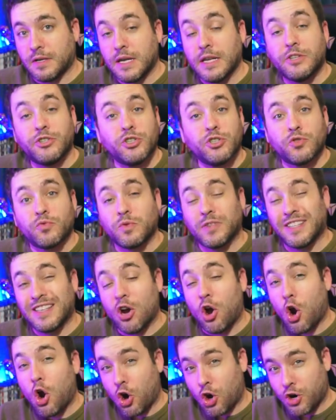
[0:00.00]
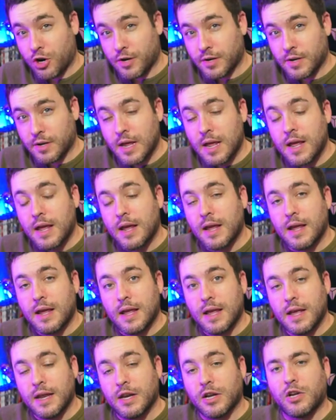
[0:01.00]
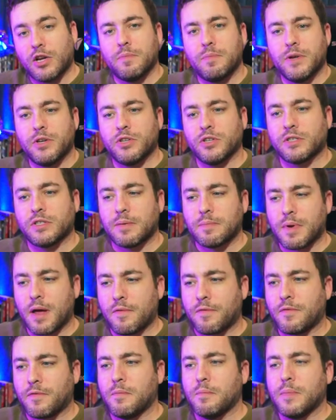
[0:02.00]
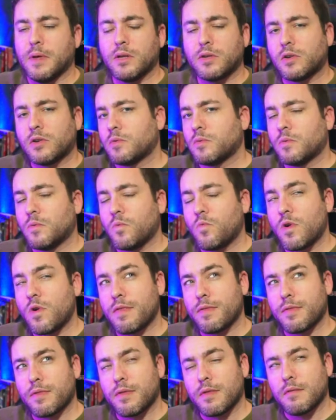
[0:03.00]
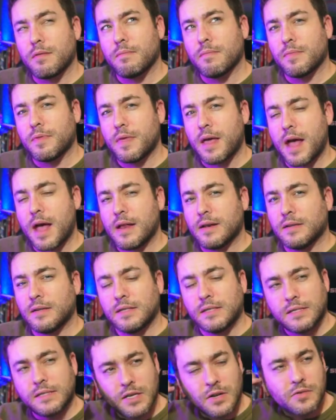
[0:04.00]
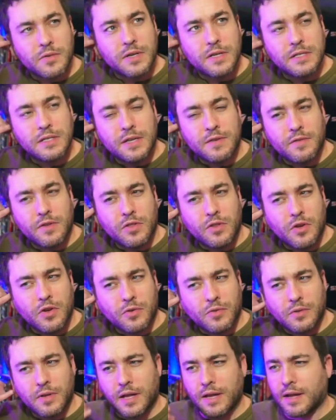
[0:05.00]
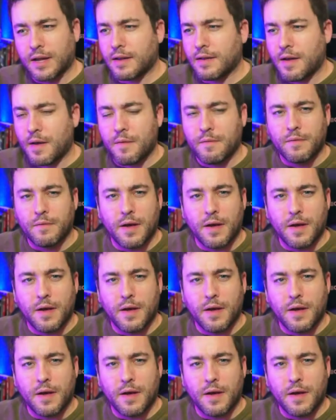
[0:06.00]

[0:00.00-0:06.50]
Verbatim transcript: It's just really hard, and it could be just I'm not familiar with that series, even though like I,